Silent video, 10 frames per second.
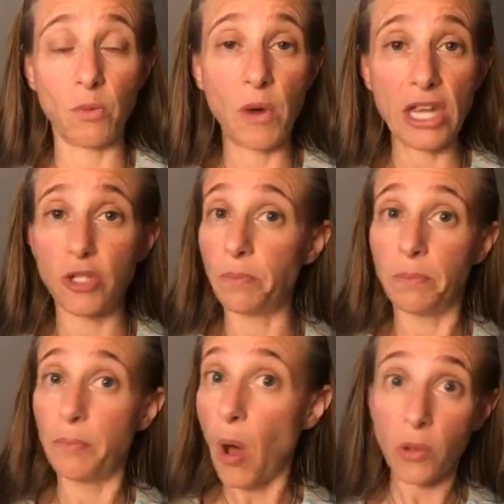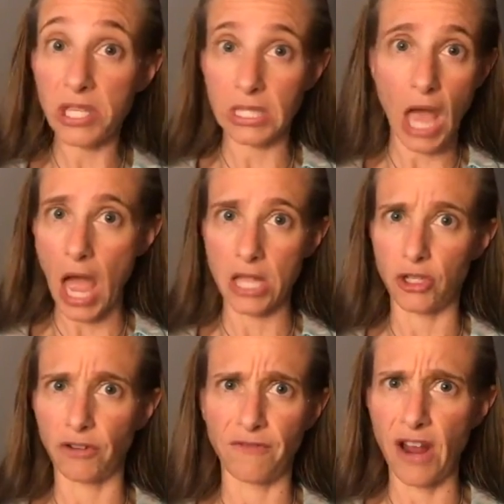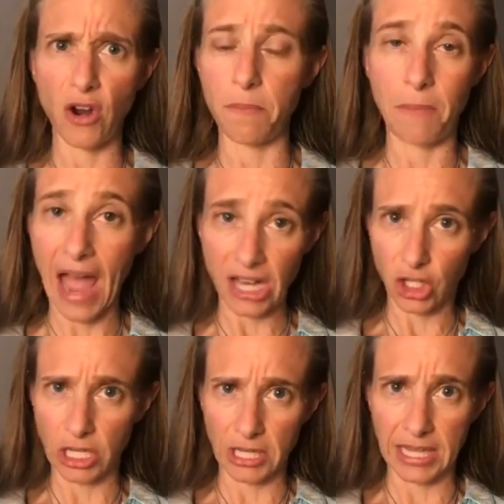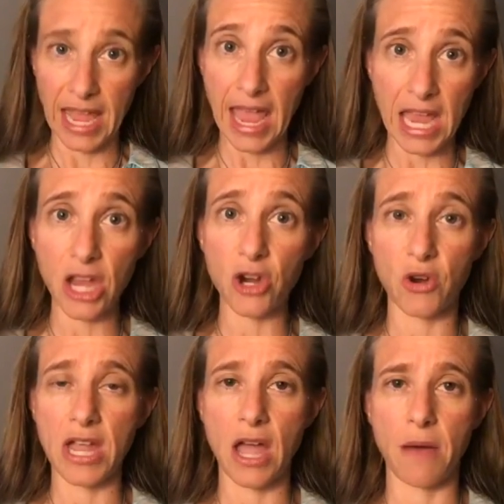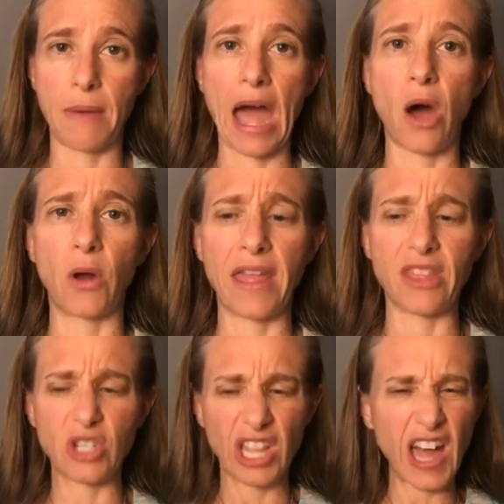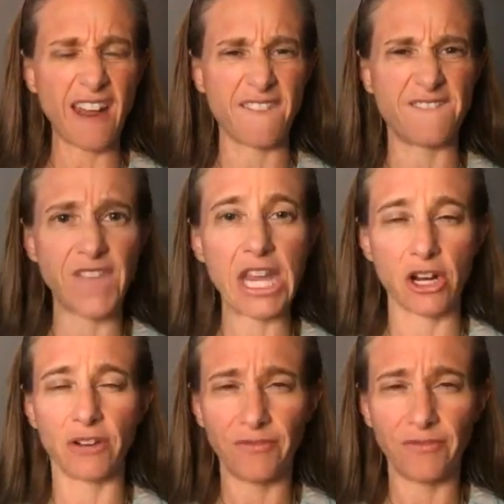which both sides are very passionately angry about. And there's a lot of fear.